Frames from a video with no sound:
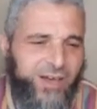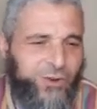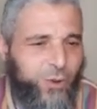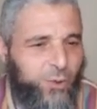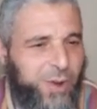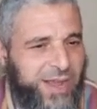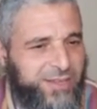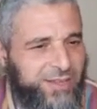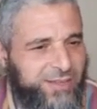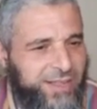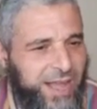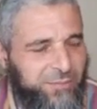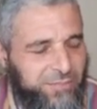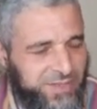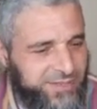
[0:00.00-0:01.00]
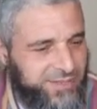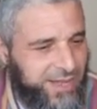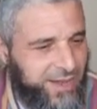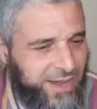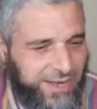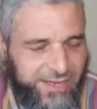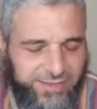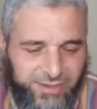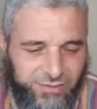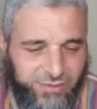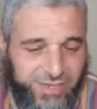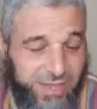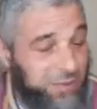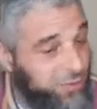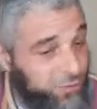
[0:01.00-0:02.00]
corrected that mistake, alayhi
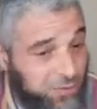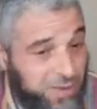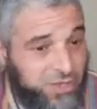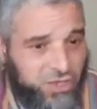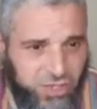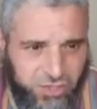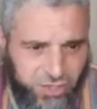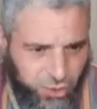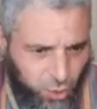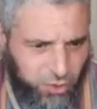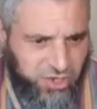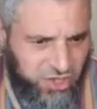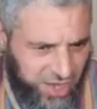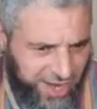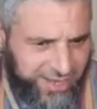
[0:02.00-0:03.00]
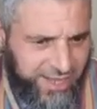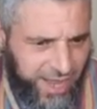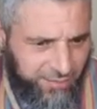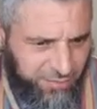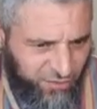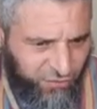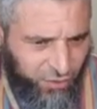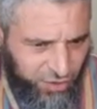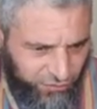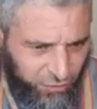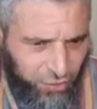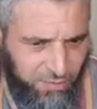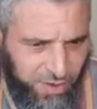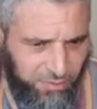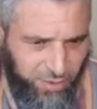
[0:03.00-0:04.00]
salam. And we mentioned stories like that before, if you
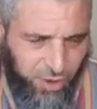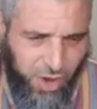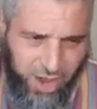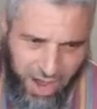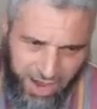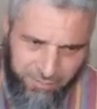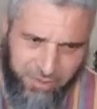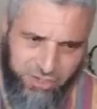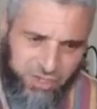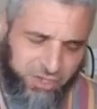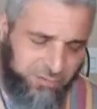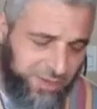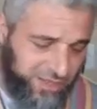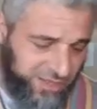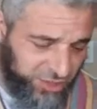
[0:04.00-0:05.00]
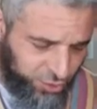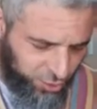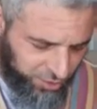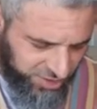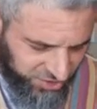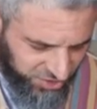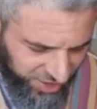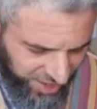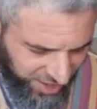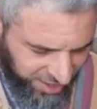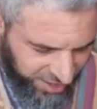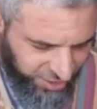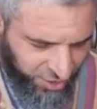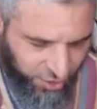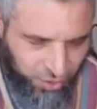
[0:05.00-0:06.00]
remember. I mentioned many stories,
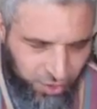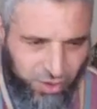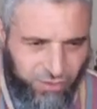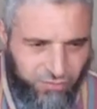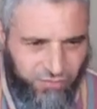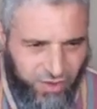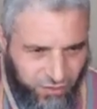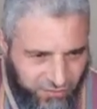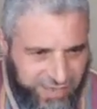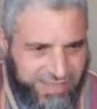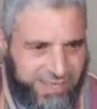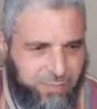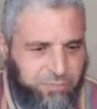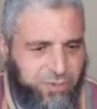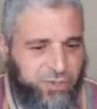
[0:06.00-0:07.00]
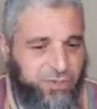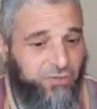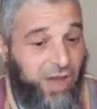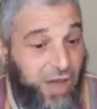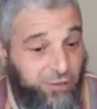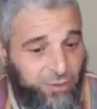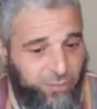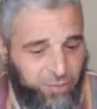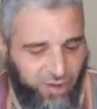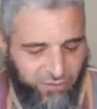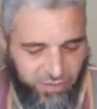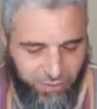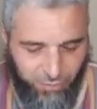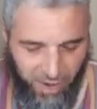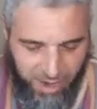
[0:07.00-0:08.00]
you know, of examples of how the
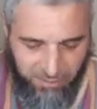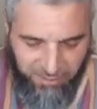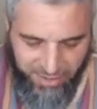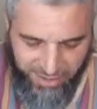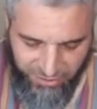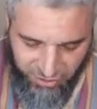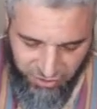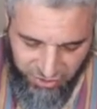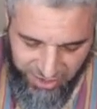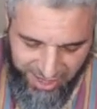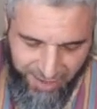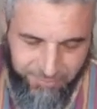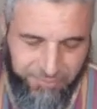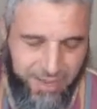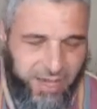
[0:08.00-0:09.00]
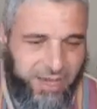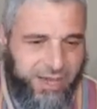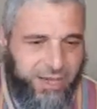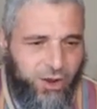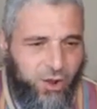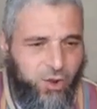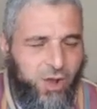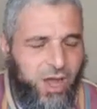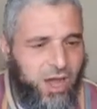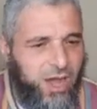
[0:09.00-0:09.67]
Prophet Muhammad, alayhi salam, you know,